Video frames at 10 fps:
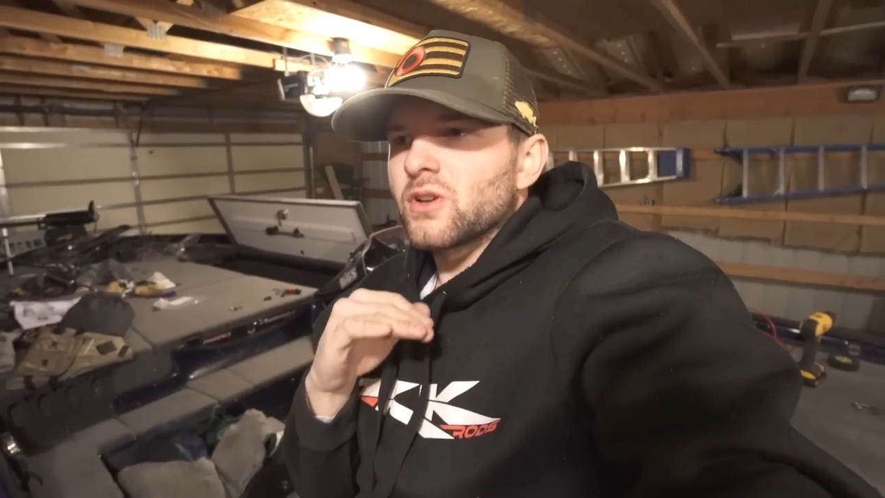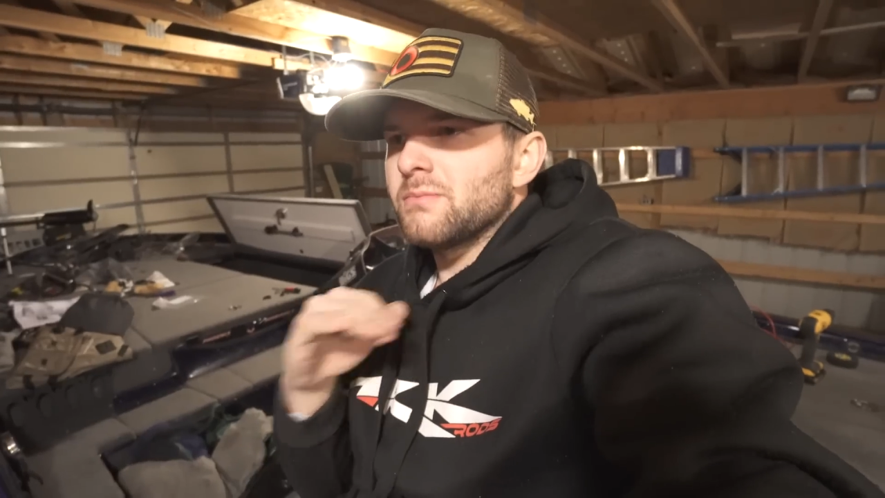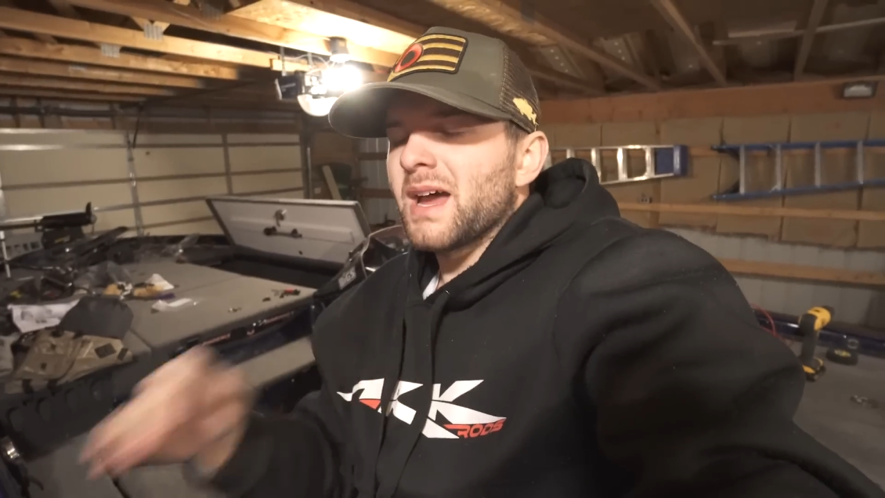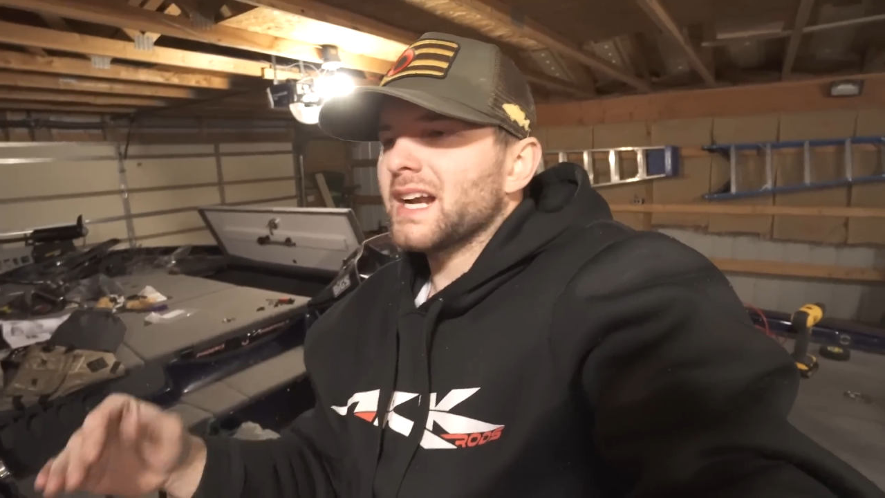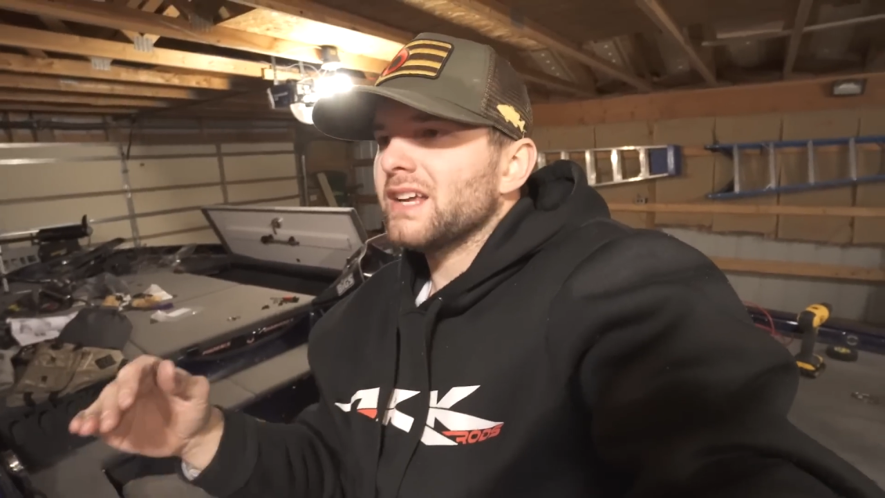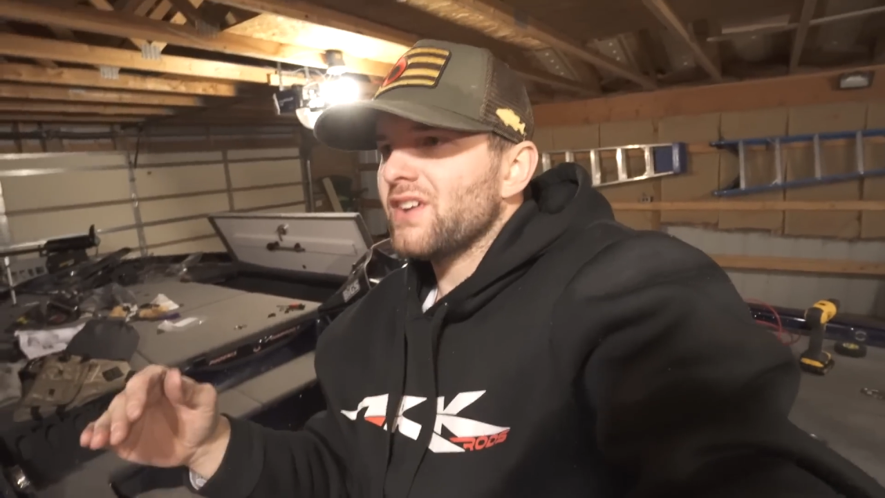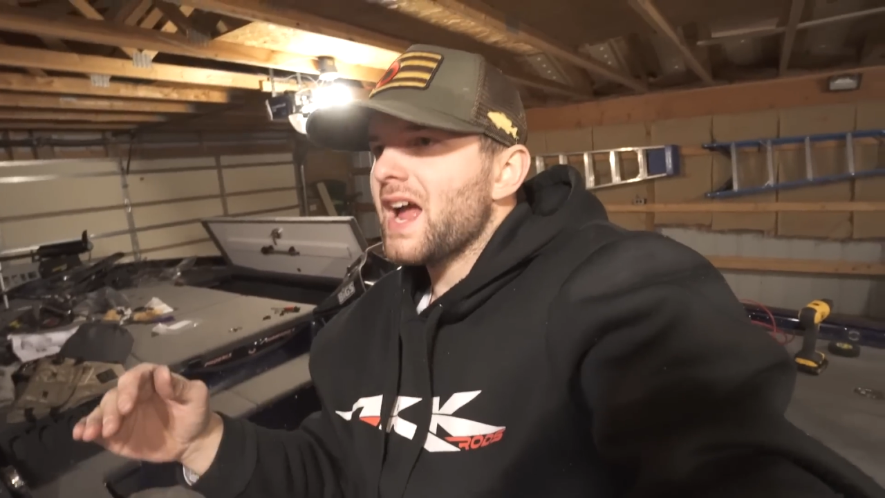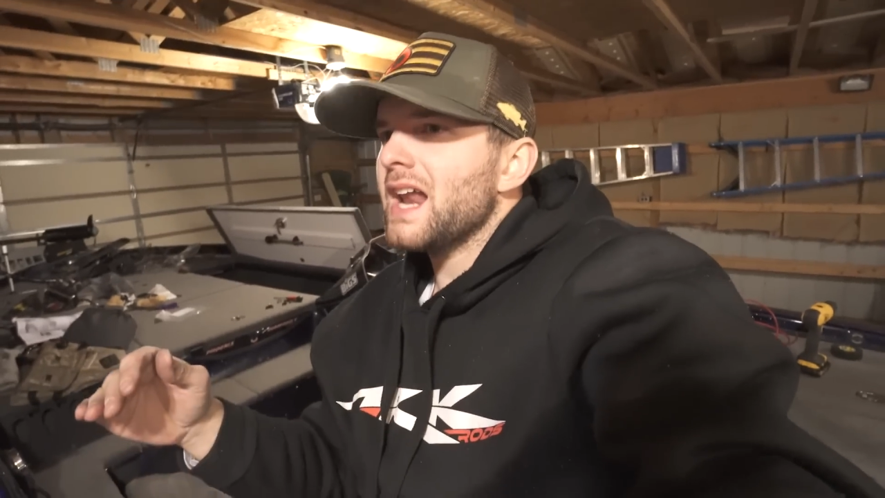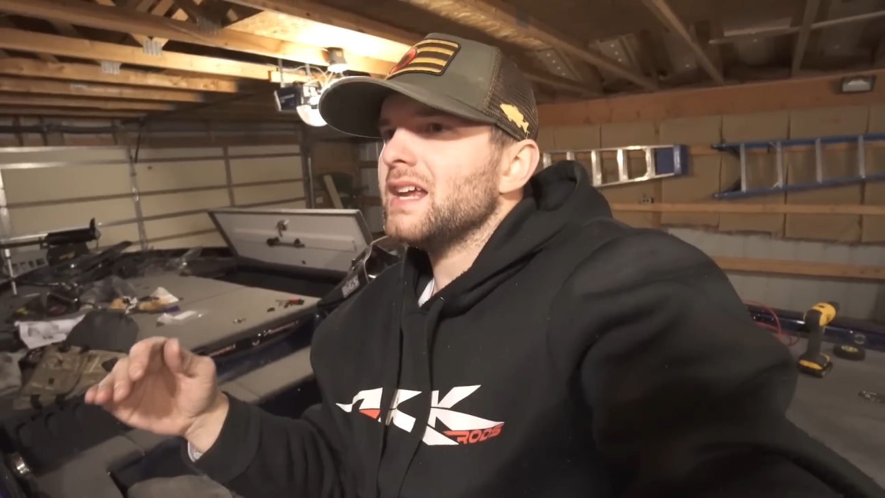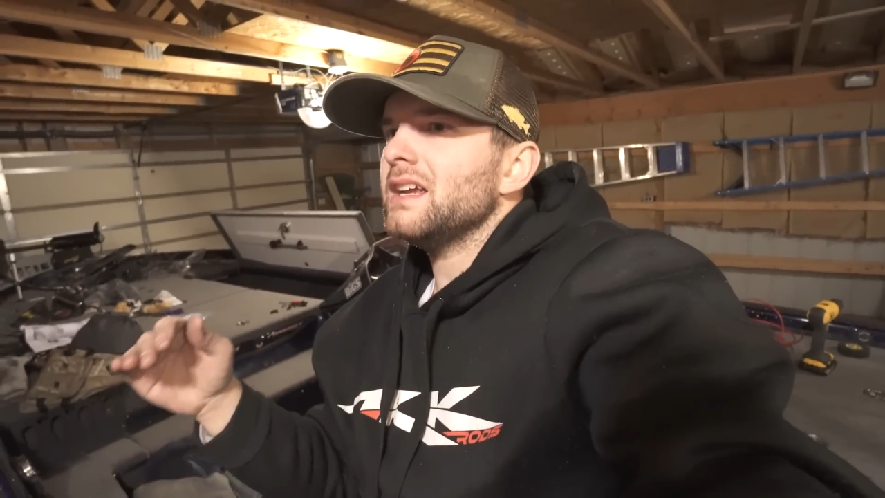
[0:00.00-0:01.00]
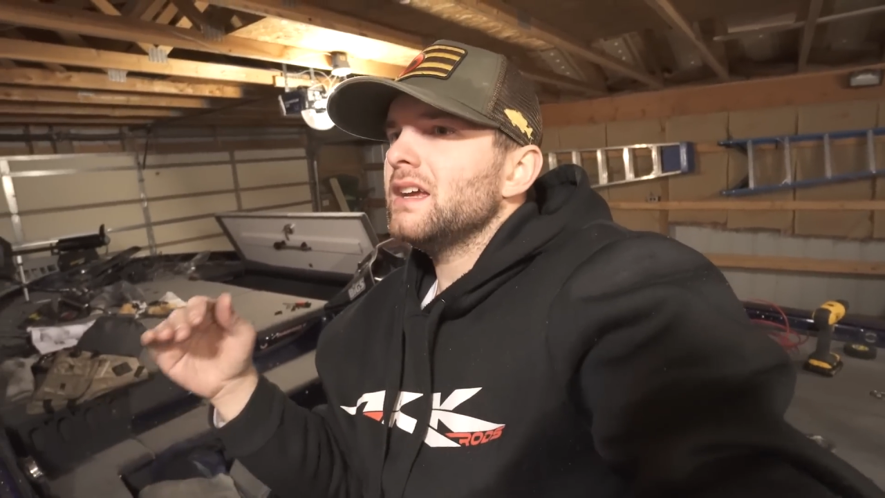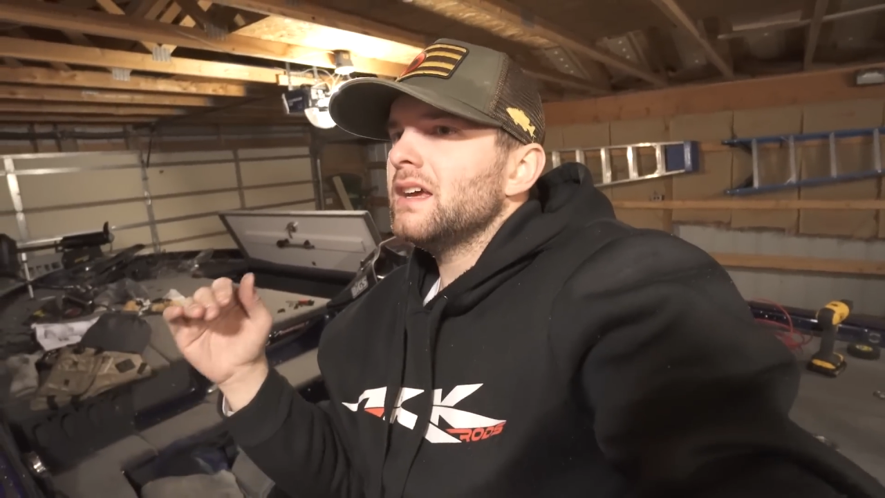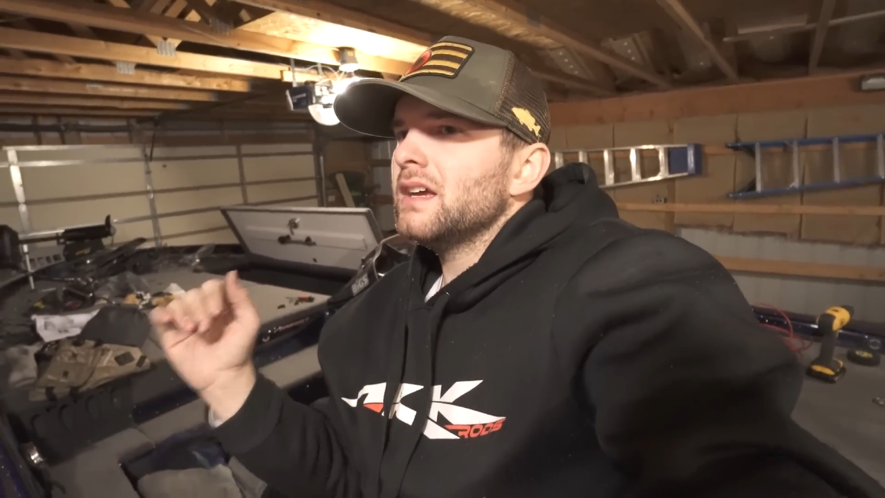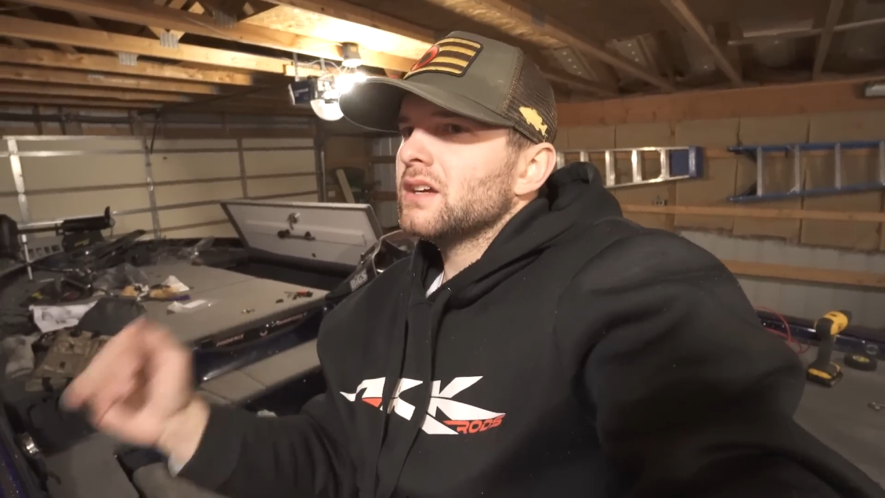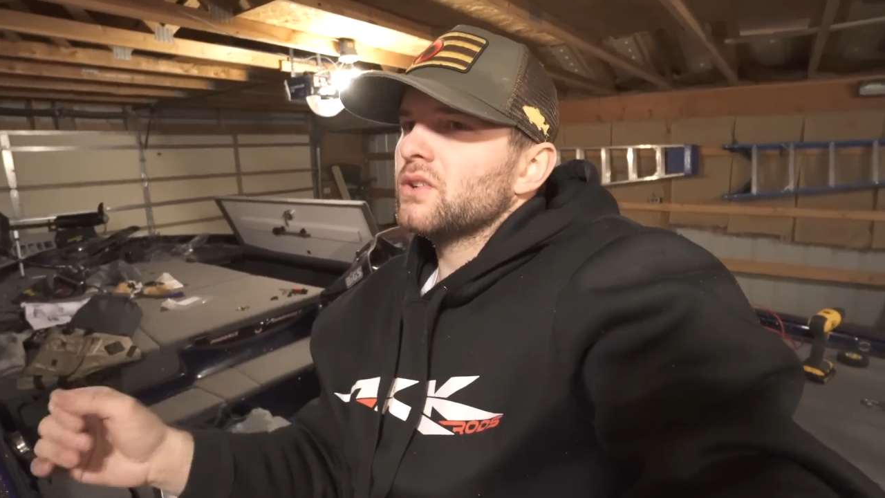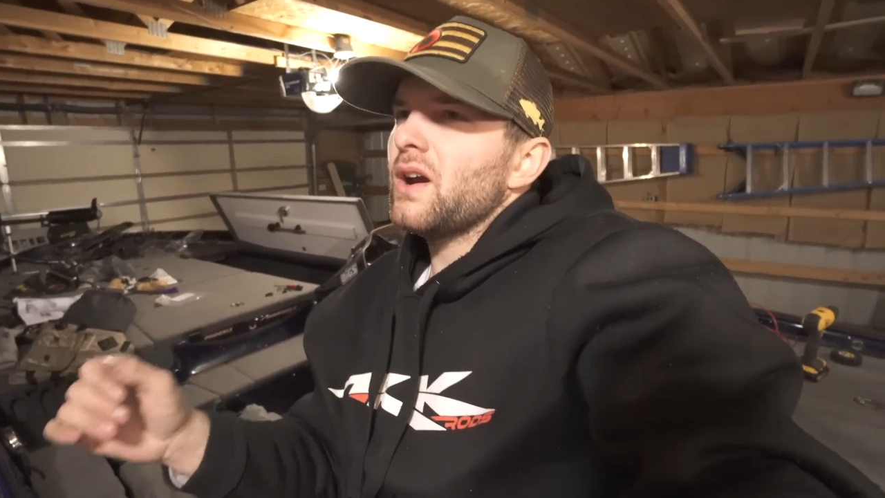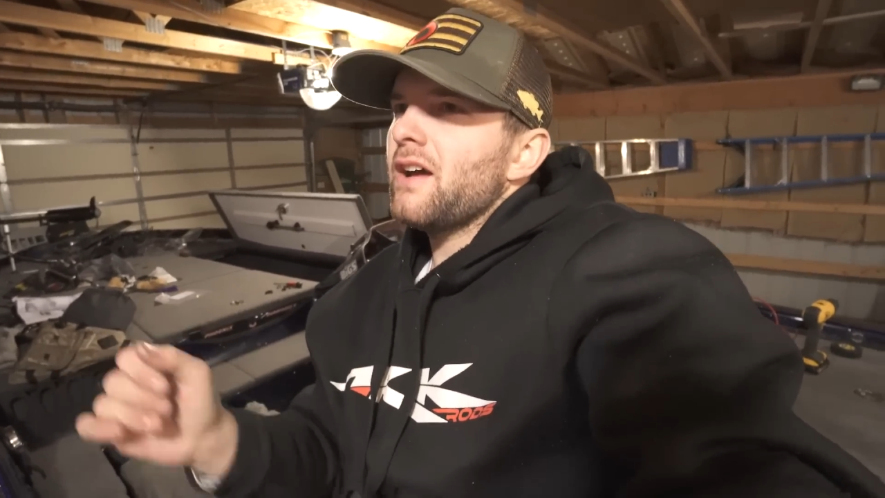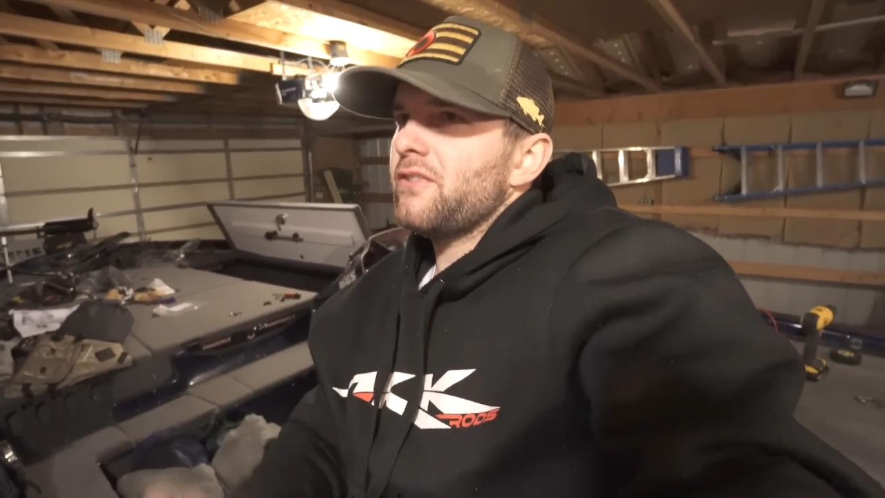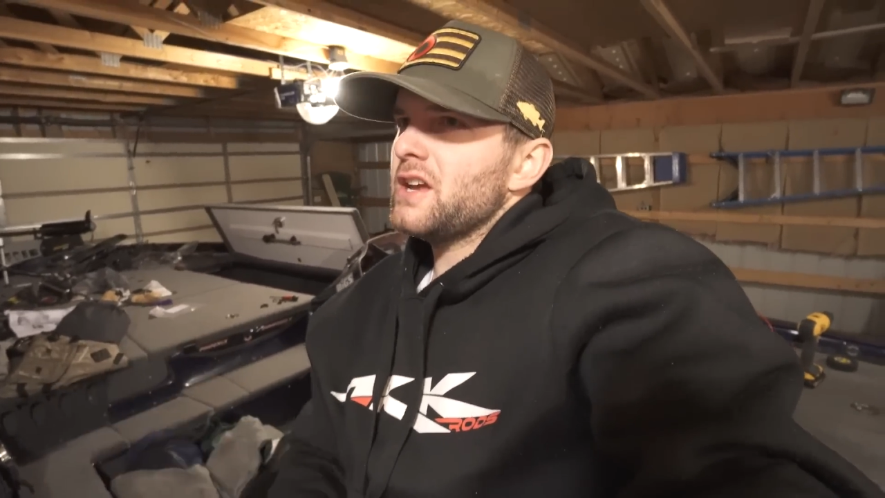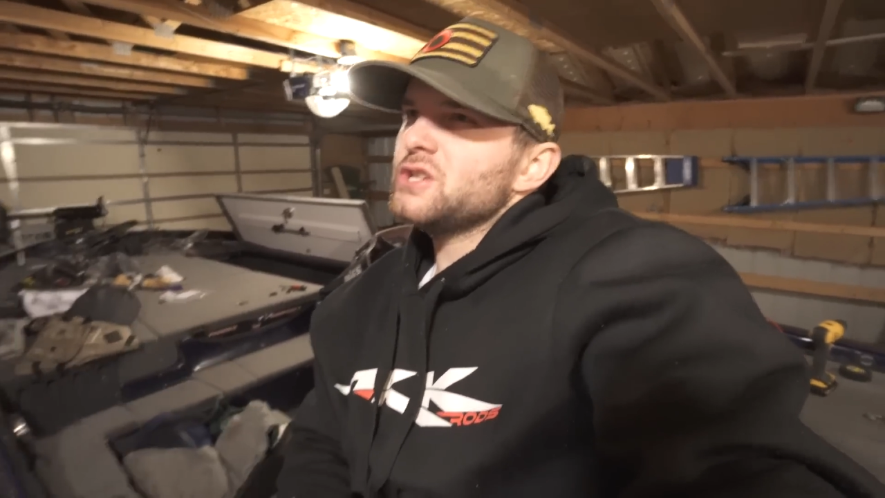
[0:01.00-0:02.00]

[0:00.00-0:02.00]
so I'm not going to have any graph